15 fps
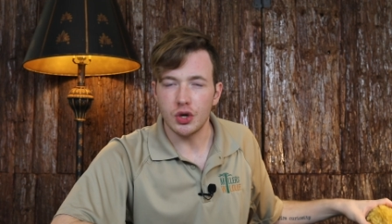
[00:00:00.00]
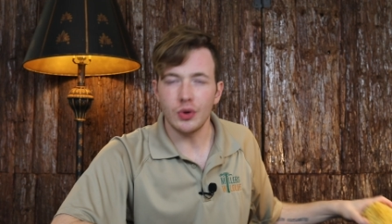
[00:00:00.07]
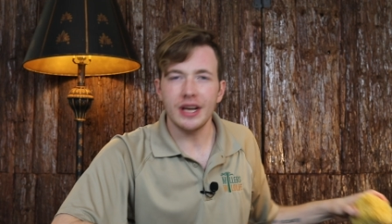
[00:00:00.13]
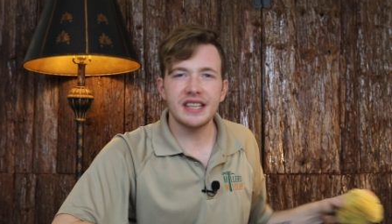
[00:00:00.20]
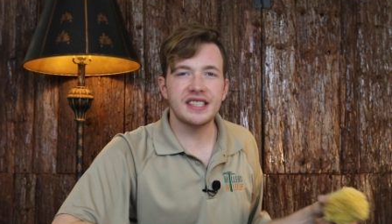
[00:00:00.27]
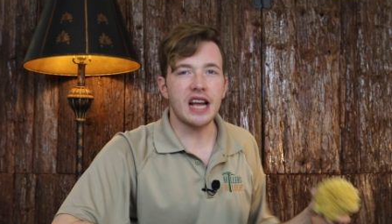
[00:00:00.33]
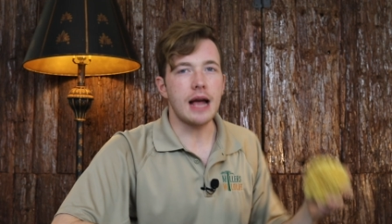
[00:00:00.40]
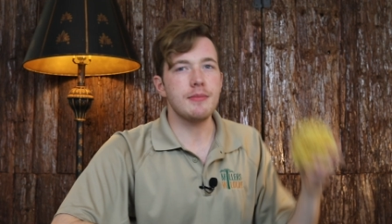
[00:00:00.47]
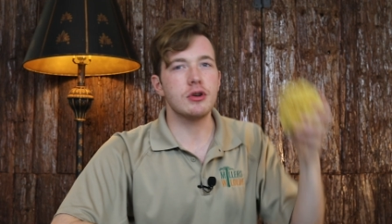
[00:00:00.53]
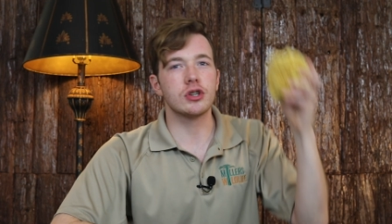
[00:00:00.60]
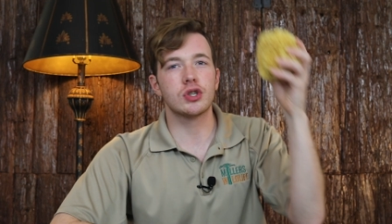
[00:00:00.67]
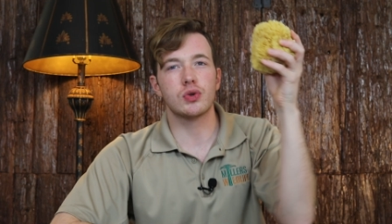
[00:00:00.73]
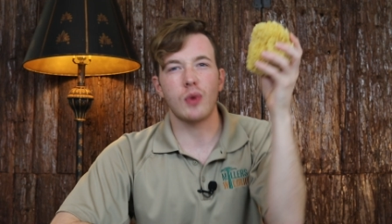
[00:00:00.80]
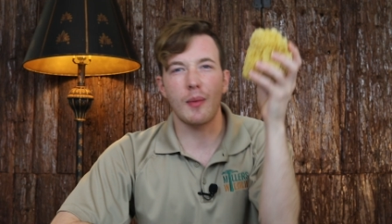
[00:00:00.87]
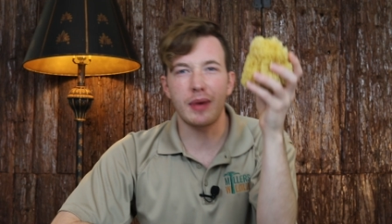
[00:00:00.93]
So next time you're
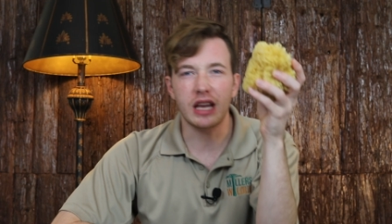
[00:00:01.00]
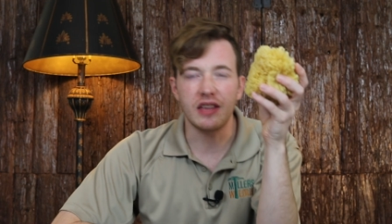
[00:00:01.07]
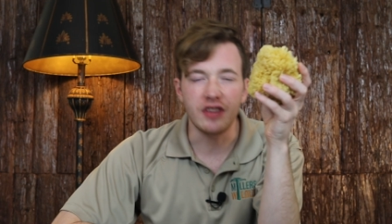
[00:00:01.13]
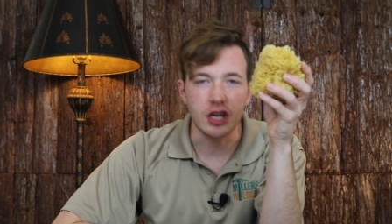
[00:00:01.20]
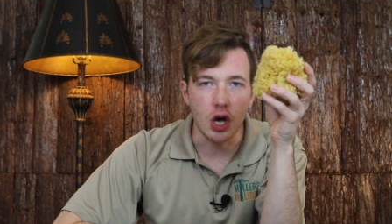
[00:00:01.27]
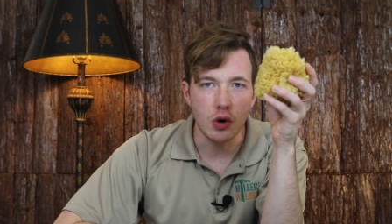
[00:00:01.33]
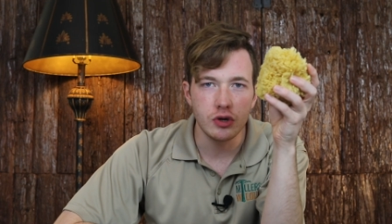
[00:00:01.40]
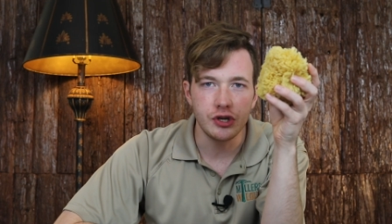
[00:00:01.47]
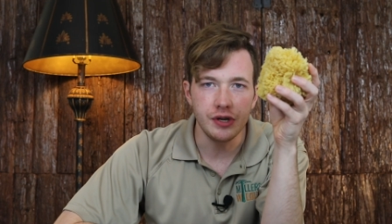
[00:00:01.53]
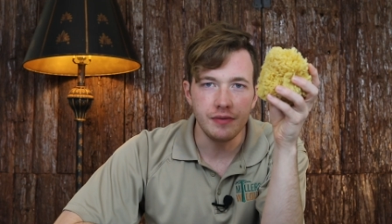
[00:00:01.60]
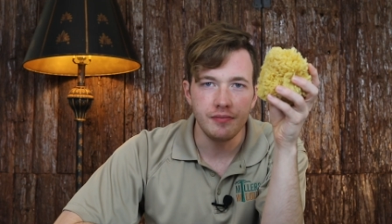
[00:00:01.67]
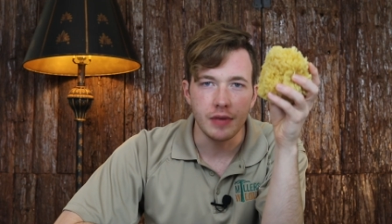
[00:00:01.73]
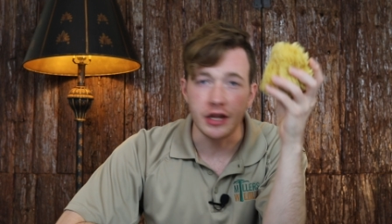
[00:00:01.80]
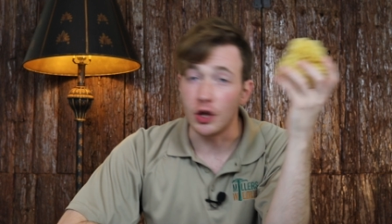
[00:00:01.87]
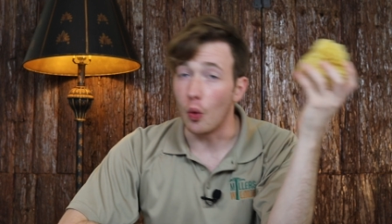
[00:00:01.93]
swimming in the
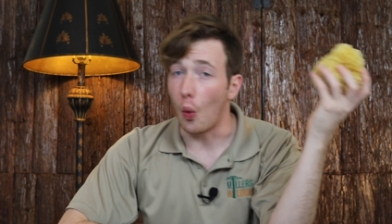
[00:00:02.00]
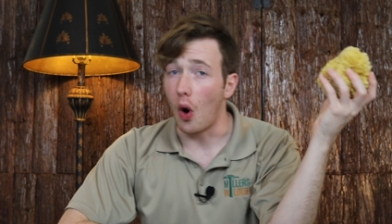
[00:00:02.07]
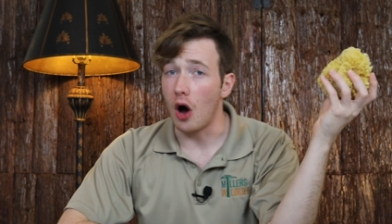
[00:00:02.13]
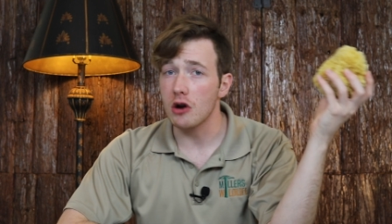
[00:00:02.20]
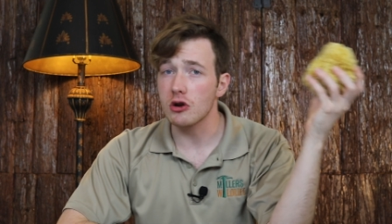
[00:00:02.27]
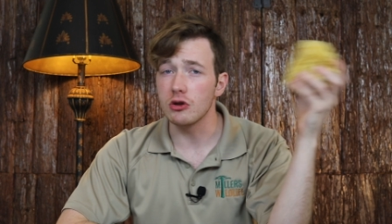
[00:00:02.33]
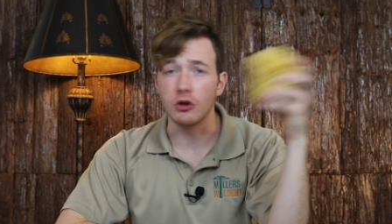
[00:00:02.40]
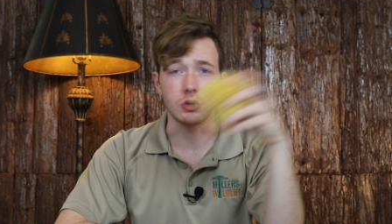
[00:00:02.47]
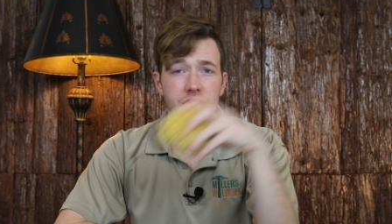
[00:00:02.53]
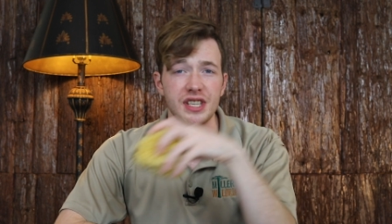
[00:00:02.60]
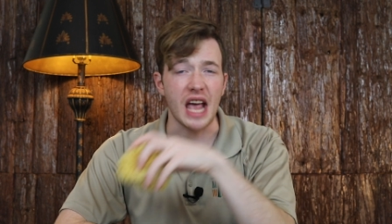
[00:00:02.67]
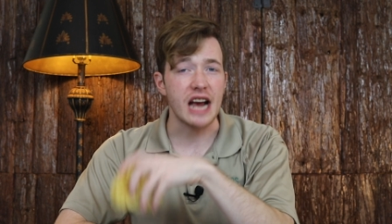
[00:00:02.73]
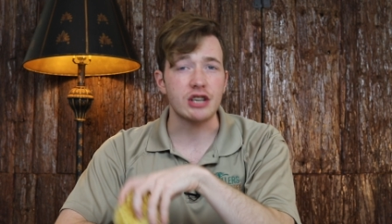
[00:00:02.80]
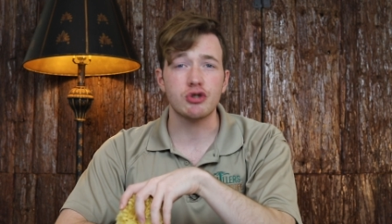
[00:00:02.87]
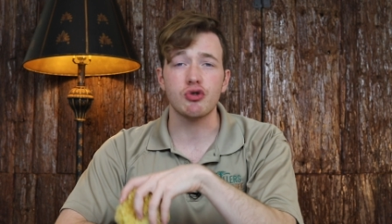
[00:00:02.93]
ocean and the water
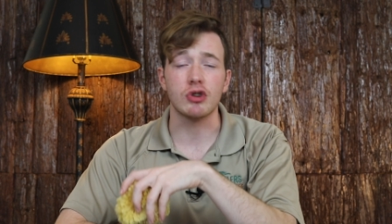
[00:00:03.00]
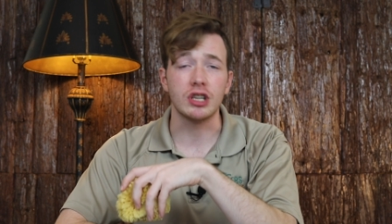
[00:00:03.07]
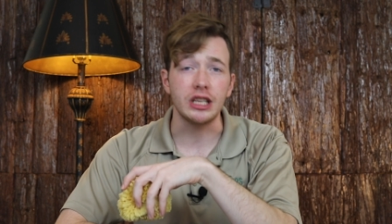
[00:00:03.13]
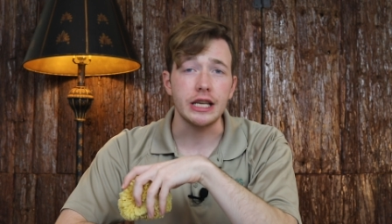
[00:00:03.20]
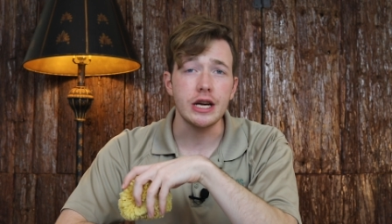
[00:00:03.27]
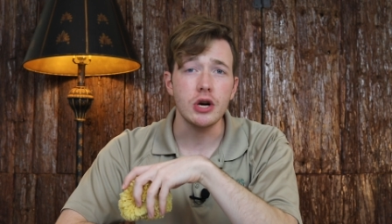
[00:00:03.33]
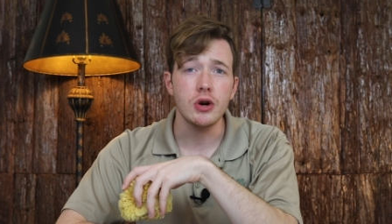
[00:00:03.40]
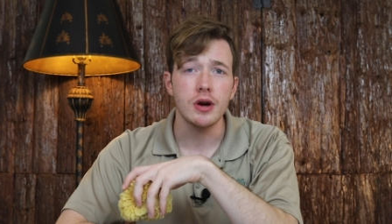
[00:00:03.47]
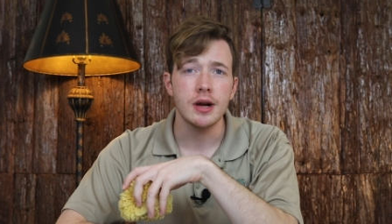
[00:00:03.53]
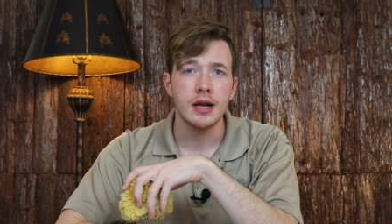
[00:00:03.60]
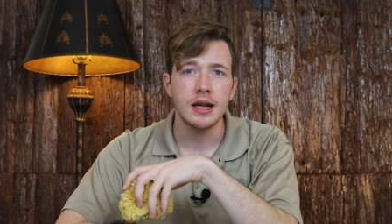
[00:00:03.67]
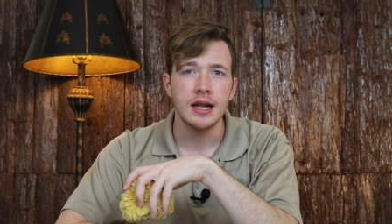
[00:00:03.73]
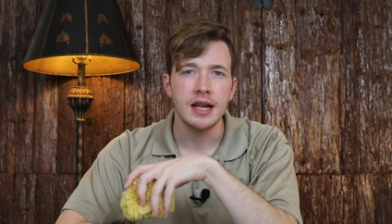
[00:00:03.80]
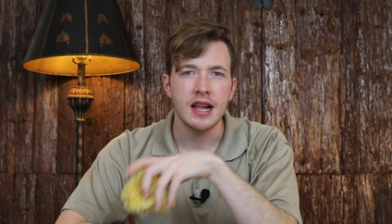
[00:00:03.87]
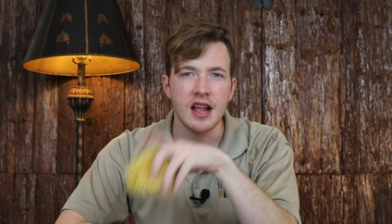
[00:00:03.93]
looks extra clear,
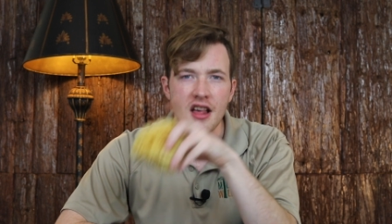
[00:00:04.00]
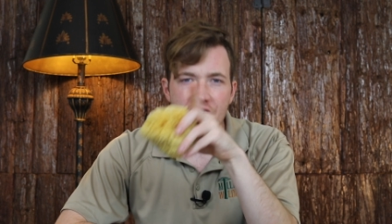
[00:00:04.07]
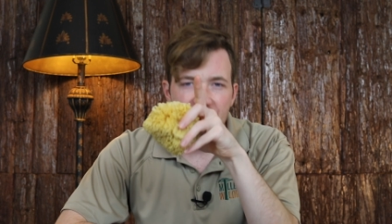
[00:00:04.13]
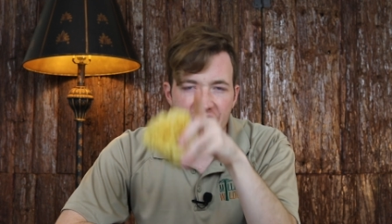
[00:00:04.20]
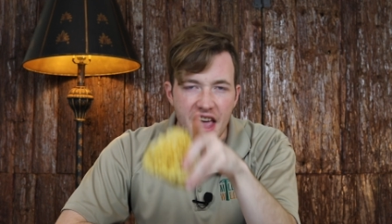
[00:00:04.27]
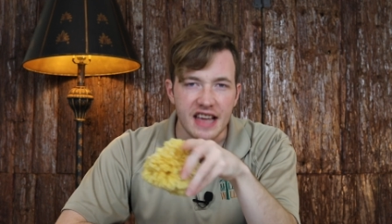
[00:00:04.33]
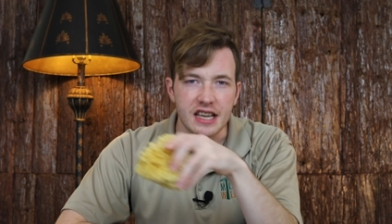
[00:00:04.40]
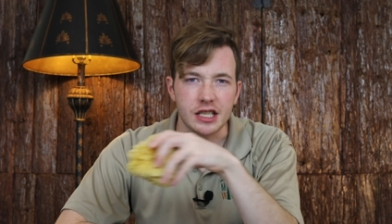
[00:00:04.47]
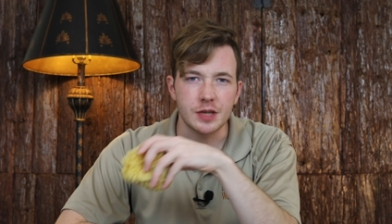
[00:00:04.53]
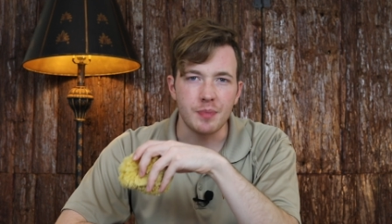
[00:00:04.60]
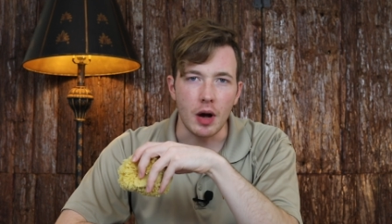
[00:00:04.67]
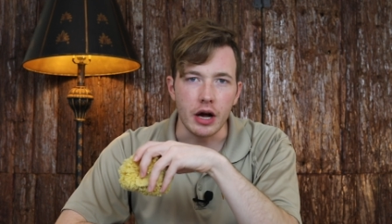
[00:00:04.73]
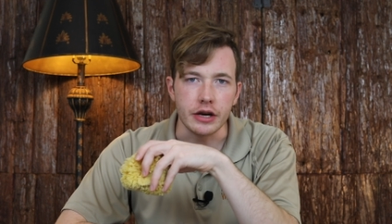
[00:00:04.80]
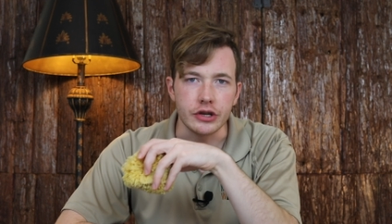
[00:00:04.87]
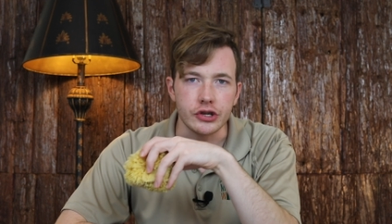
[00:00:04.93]
thank a
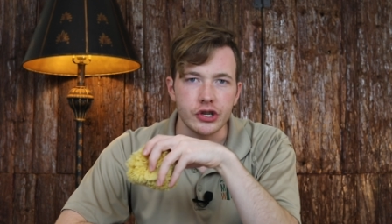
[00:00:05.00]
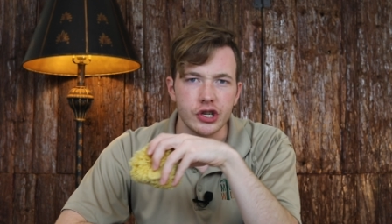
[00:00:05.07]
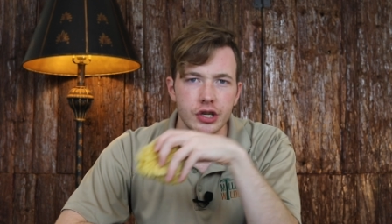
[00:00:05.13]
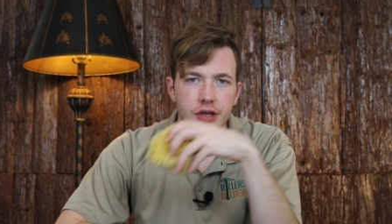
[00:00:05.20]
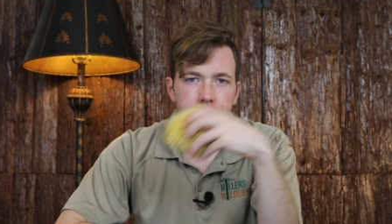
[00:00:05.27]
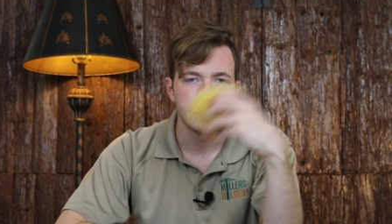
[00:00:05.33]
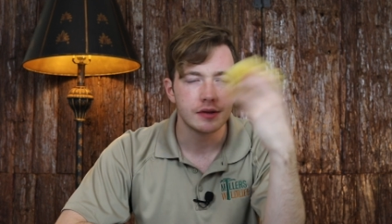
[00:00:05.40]
sponge.